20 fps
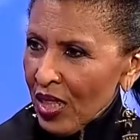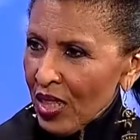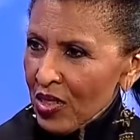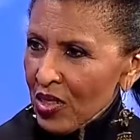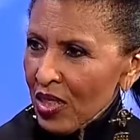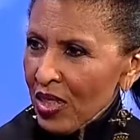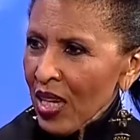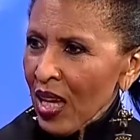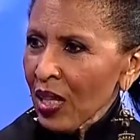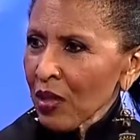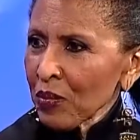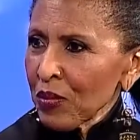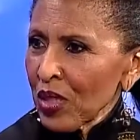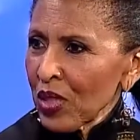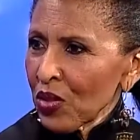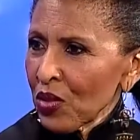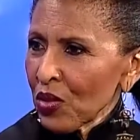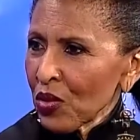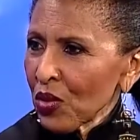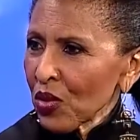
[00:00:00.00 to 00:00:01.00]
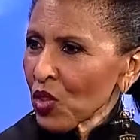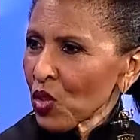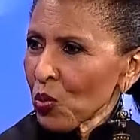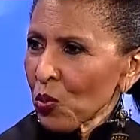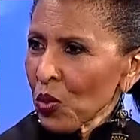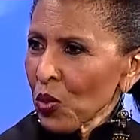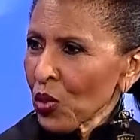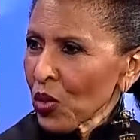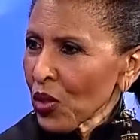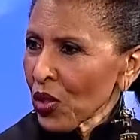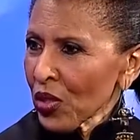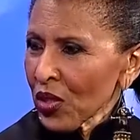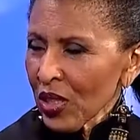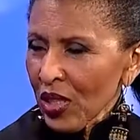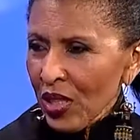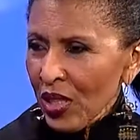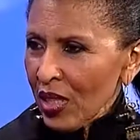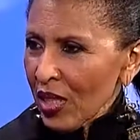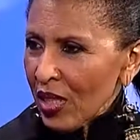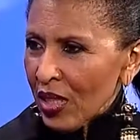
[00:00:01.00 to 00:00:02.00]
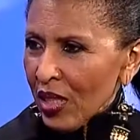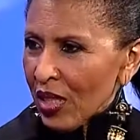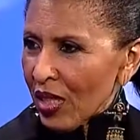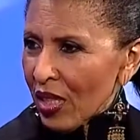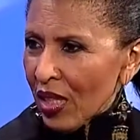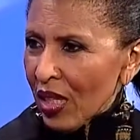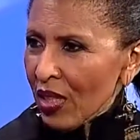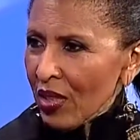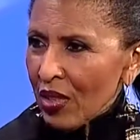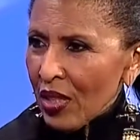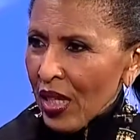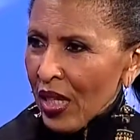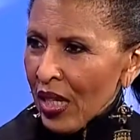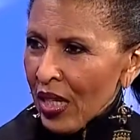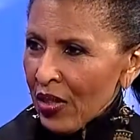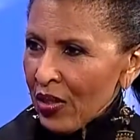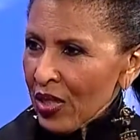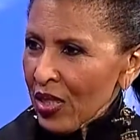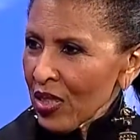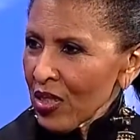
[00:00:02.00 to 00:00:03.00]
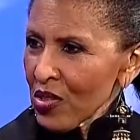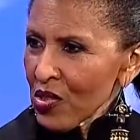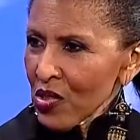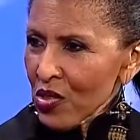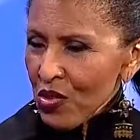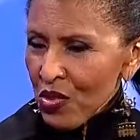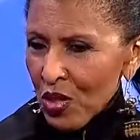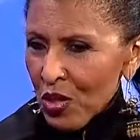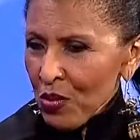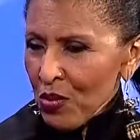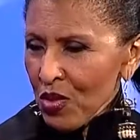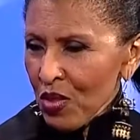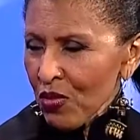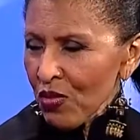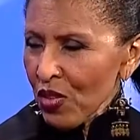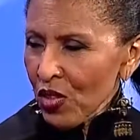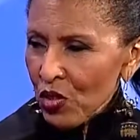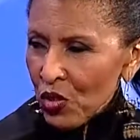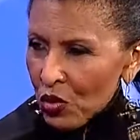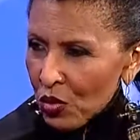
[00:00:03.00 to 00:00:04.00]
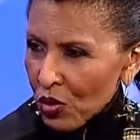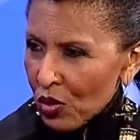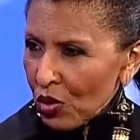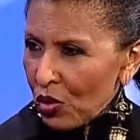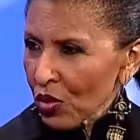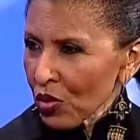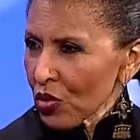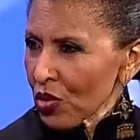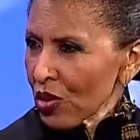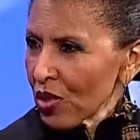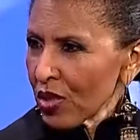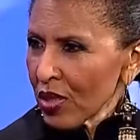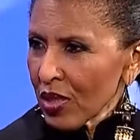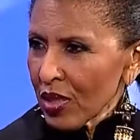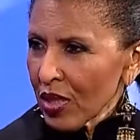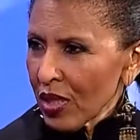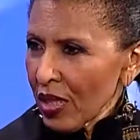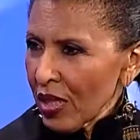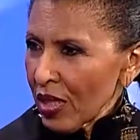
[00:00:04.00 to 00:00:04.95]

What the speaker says: has allowed me to explore other areas in terms of visuals and